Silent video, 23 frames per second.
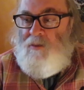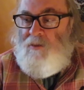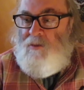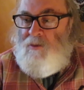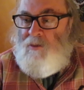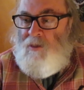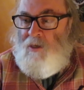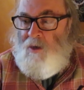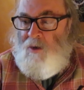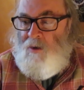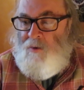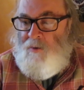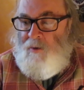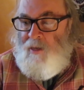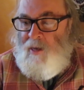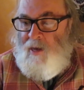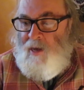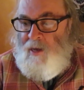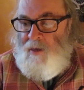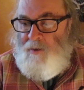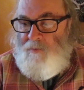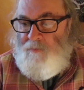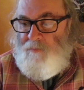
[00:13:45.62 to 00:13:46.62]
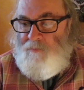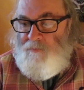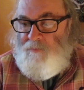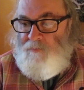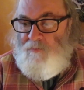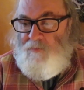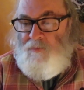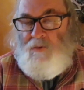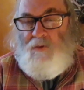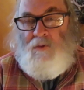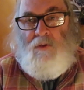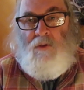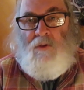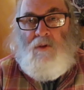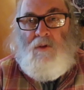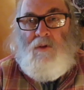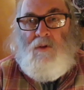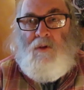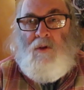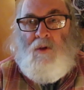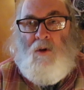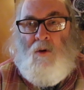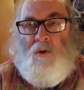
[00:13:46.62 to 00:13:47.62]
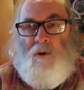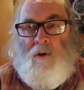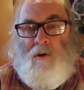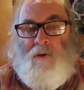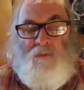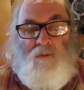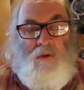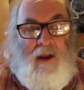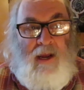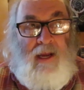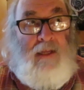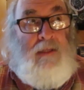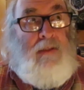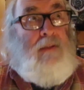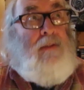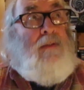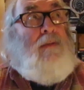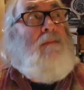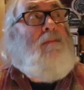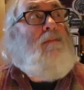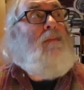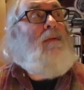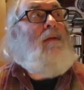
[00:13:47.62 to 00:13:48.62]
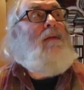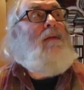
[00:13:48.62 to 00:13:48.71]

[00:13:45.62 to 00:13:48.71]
So yeah, the Lord reigns.